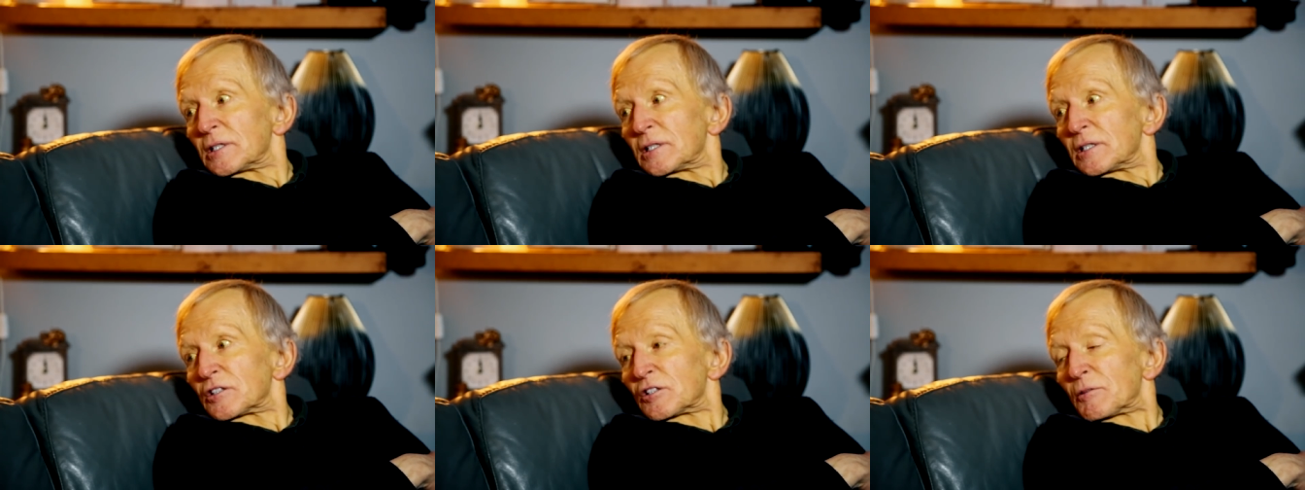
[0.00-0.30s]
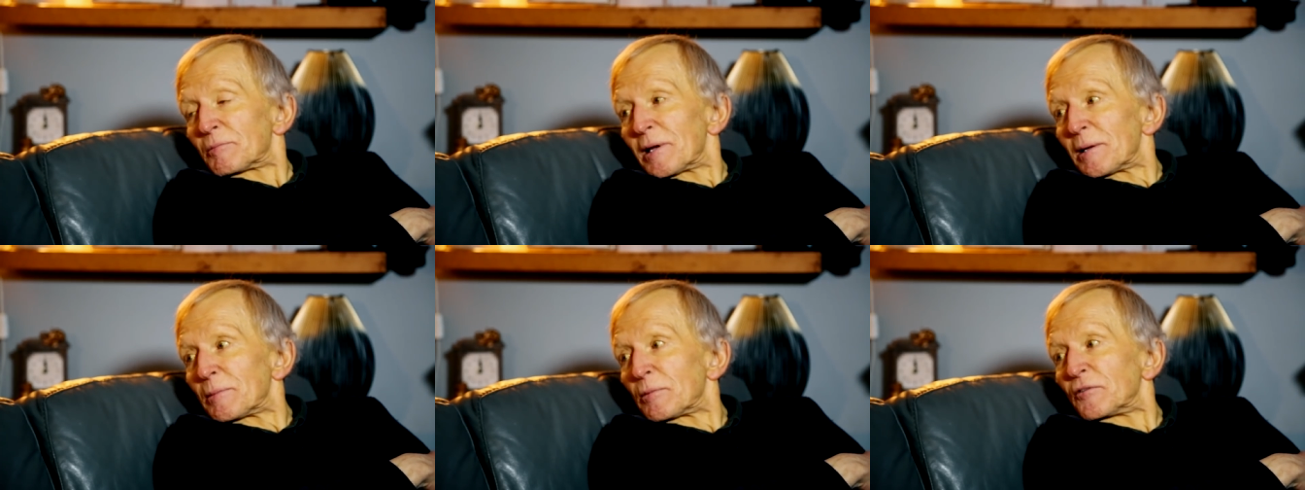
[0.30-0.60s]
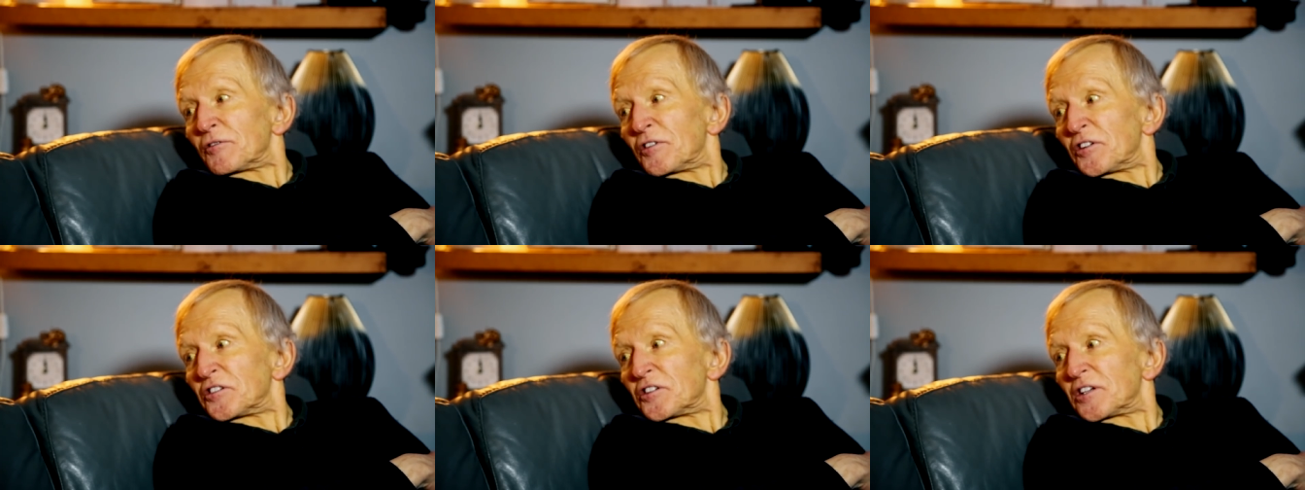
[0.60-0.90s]
to
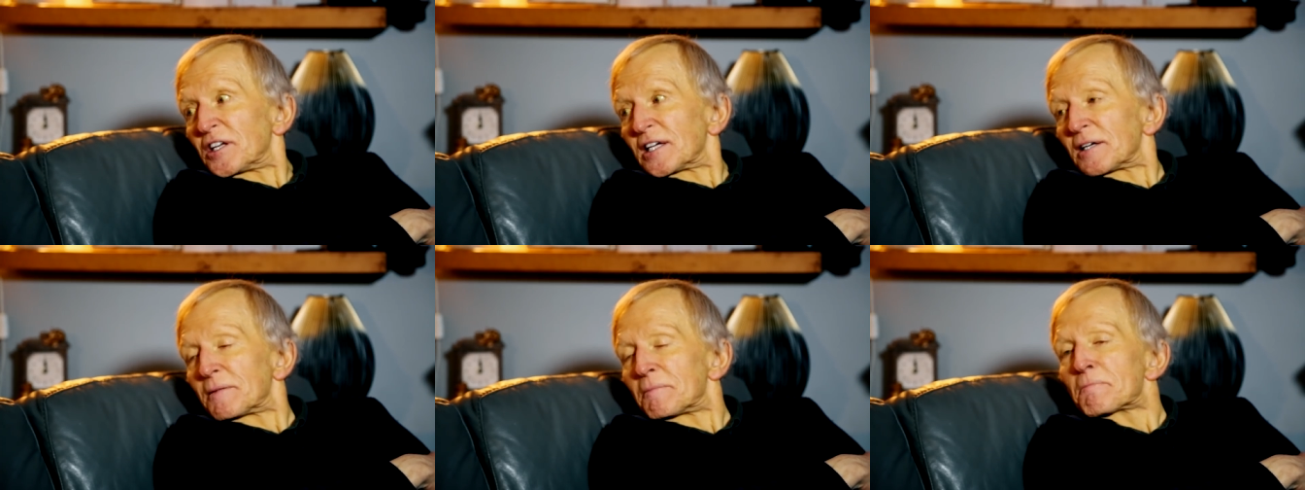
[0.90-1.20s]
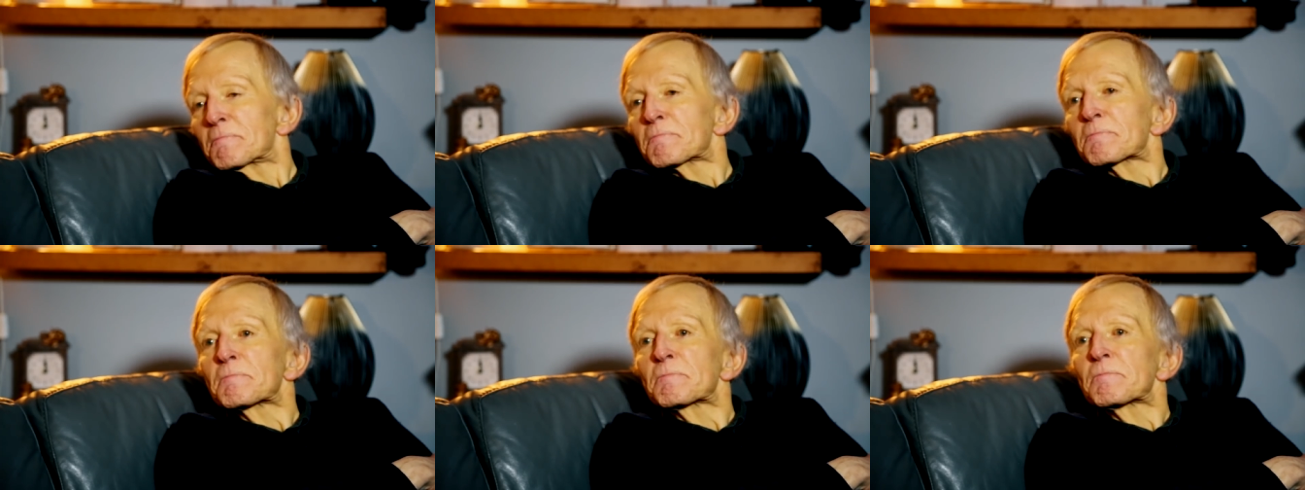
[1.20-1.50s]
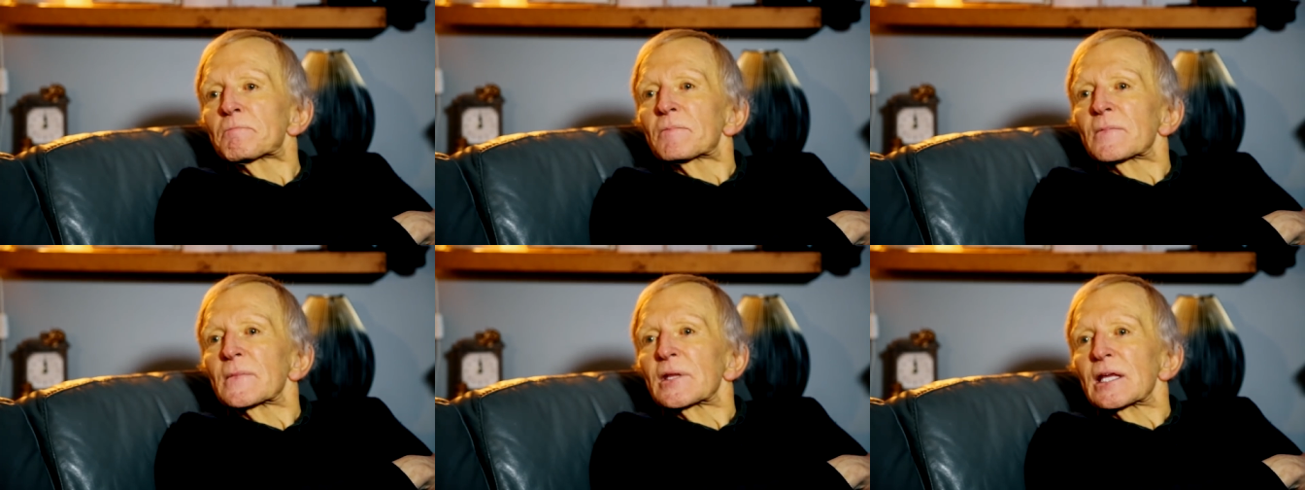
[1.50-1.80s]
people visiting.
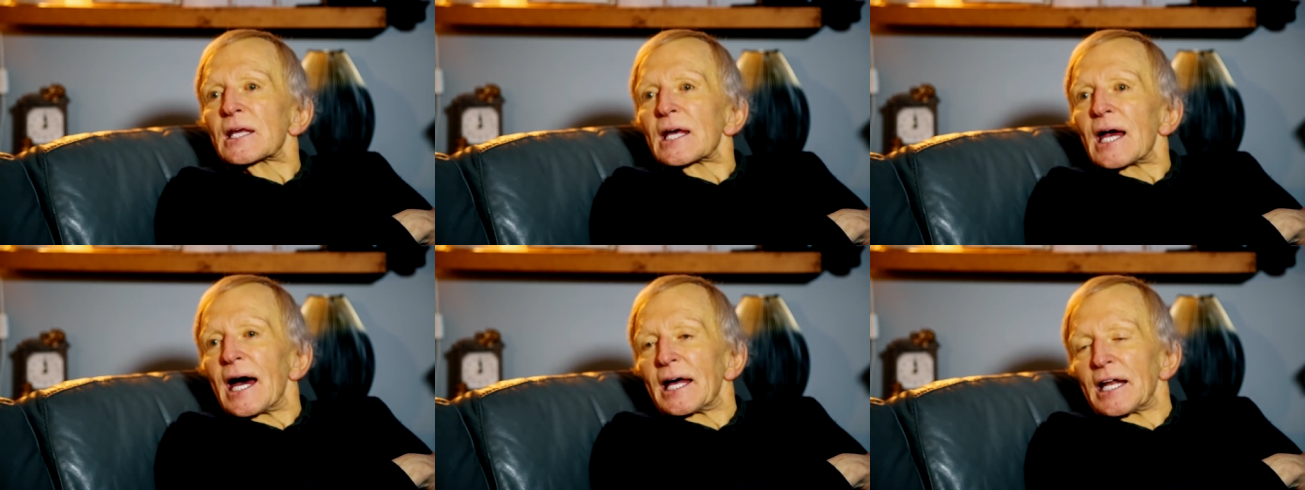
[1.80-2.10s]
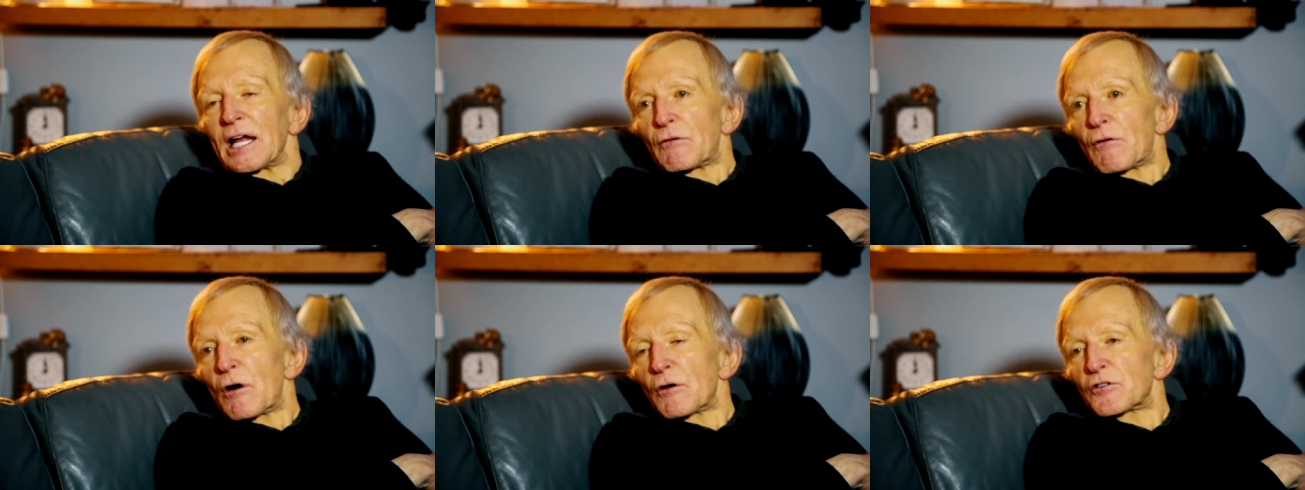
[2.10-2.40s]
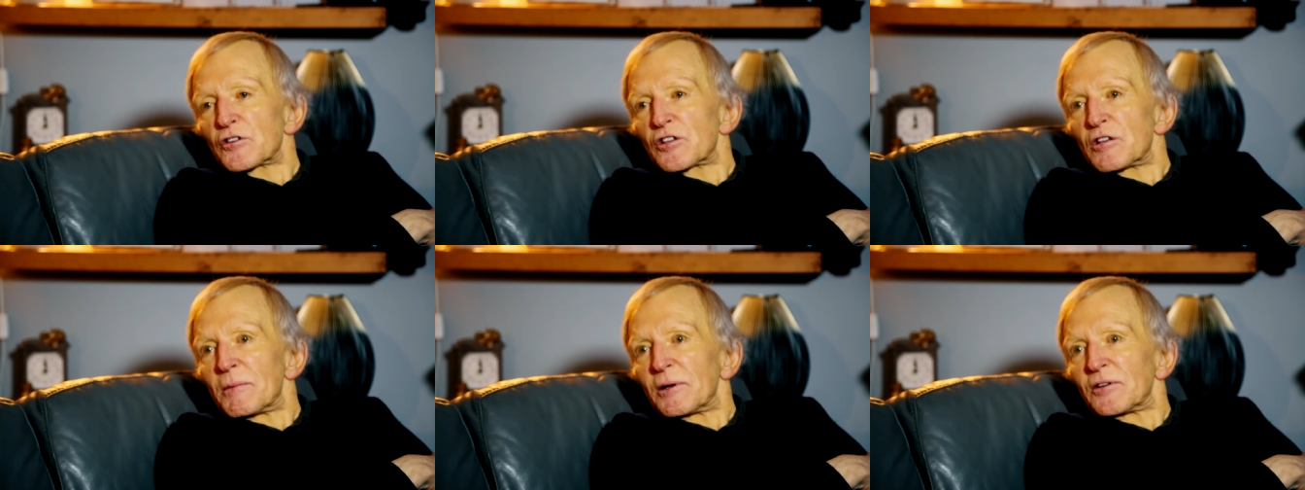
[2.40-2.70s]
Mm. And I
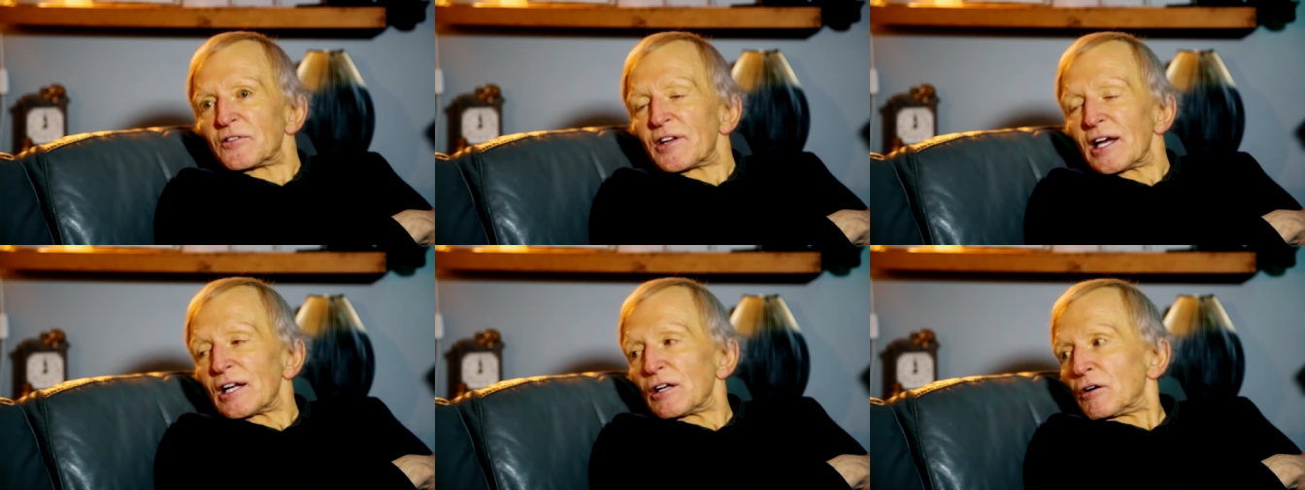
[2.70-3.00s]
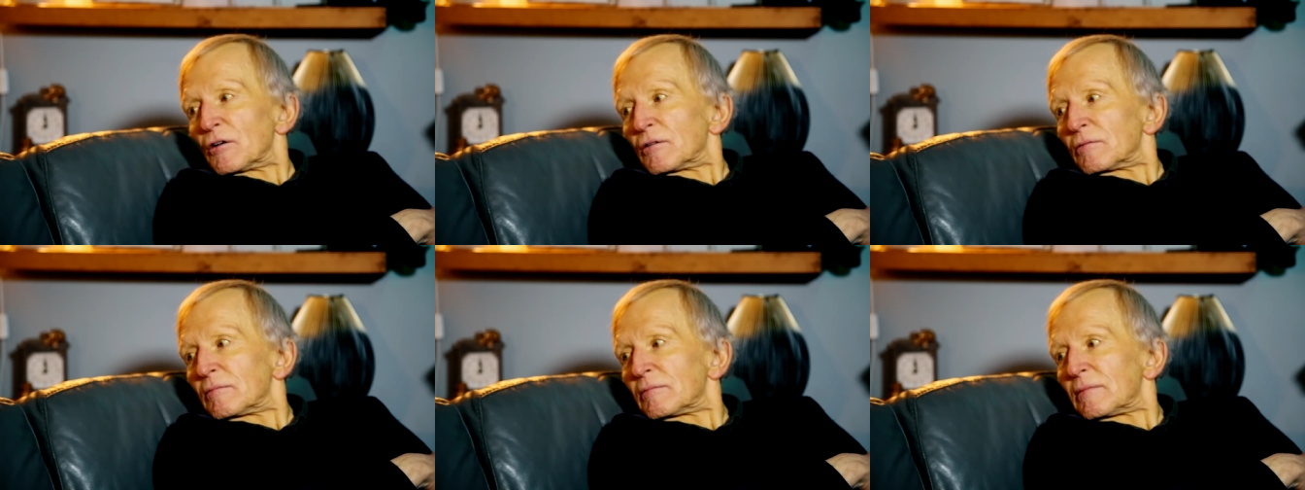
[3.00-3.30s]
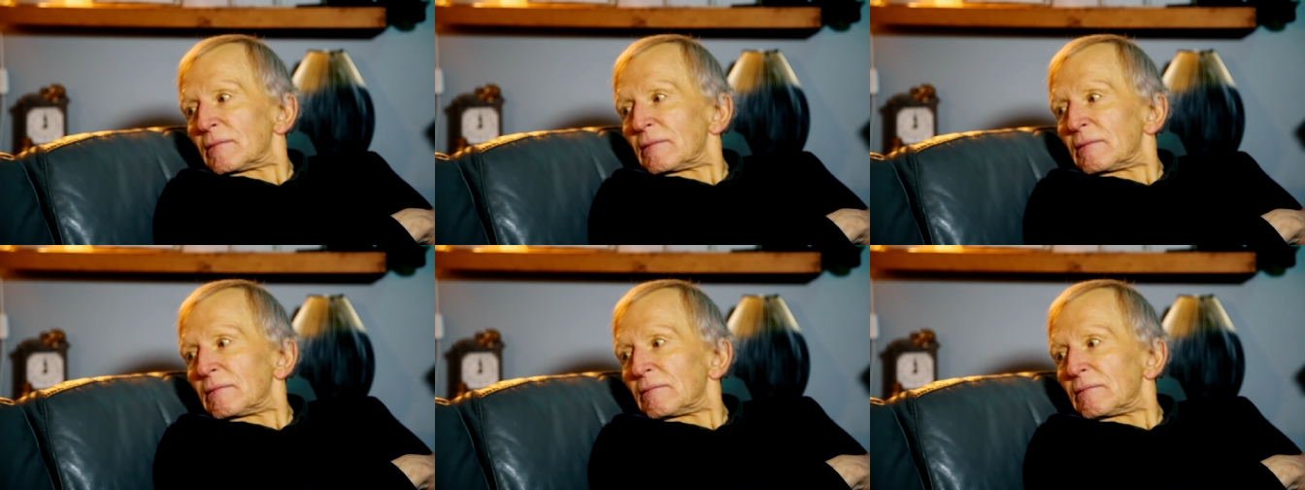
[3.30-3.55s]
wrote to them and said, look,